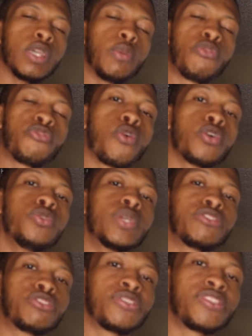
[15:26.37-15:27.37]
before you
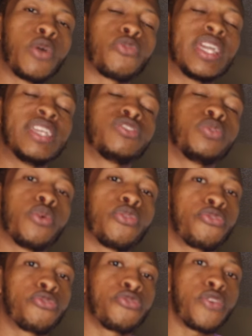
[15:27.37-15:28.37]
get yourself into a
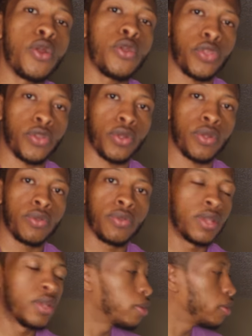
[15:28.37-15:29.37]
further
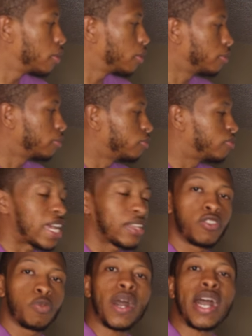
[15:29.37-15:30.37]
debt
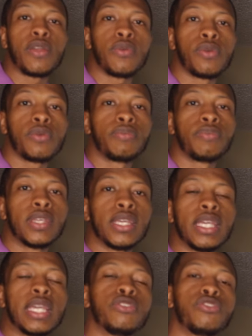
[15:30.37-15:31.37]
spiral,
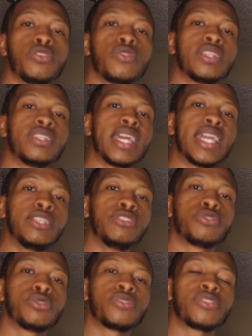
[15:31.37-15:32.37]
into the
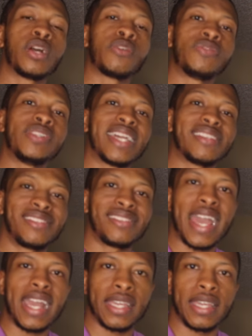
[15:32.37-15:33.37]
dangers of debt
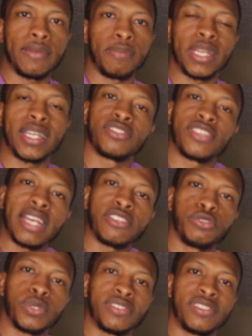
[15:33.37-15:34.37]
stacking. Because as
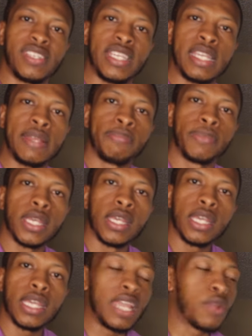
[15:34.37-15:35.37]
you can see,
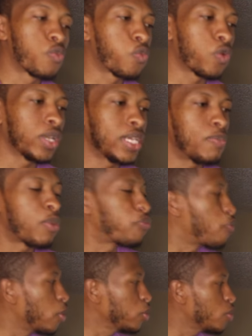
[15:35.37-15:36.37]
it really,
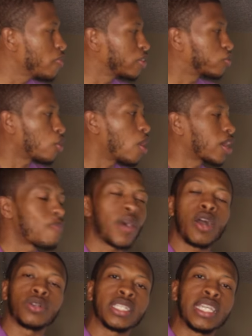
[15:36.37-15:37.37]
before you even talk
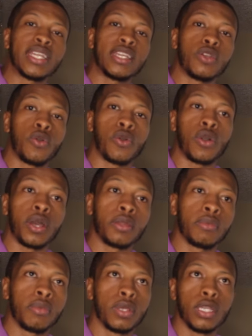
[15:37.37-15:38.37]
about getting
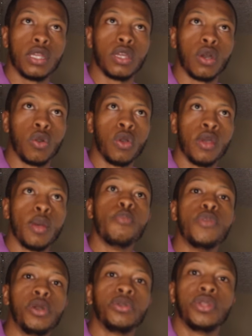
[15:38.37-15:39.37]
on, you know,
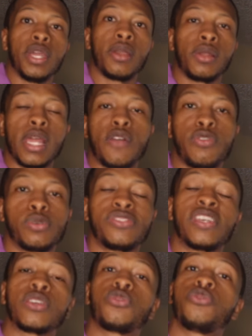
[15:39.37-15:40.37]
millionaire level,
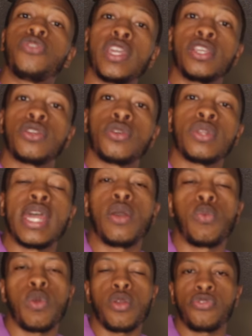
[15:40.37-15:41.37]
six-figure
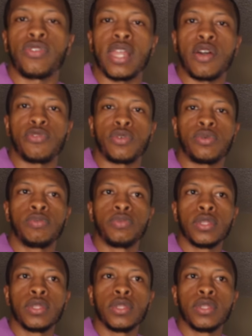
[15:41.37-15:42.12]
net worth level,